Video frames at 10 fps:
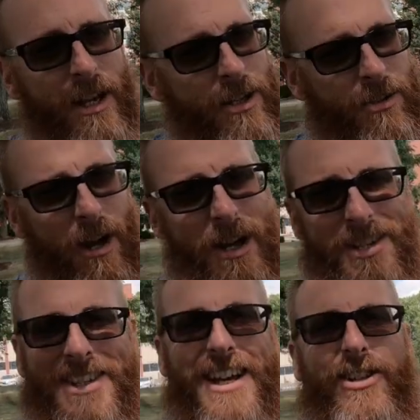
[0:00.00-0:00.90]
So guys,
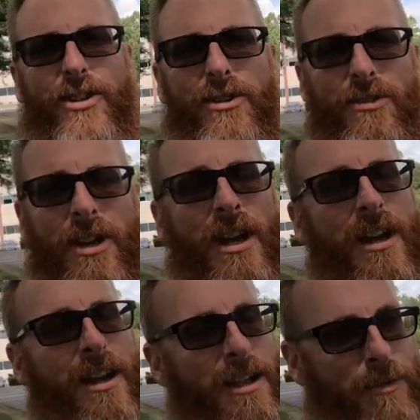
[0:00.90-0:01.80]
stay tuned.
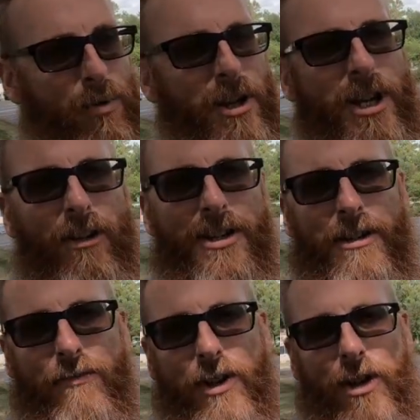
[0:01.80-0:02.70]
It's a pretty
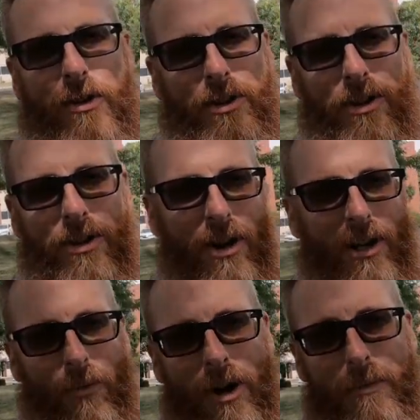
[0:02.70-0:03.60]
interesting video. You're not
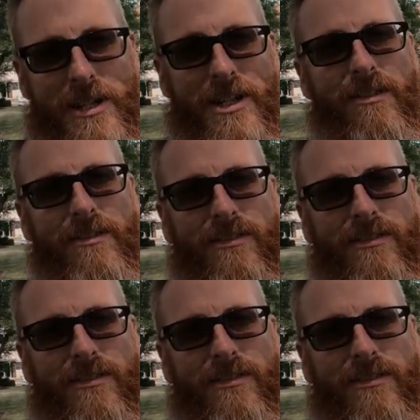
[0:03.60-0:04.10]
going to want to miss out.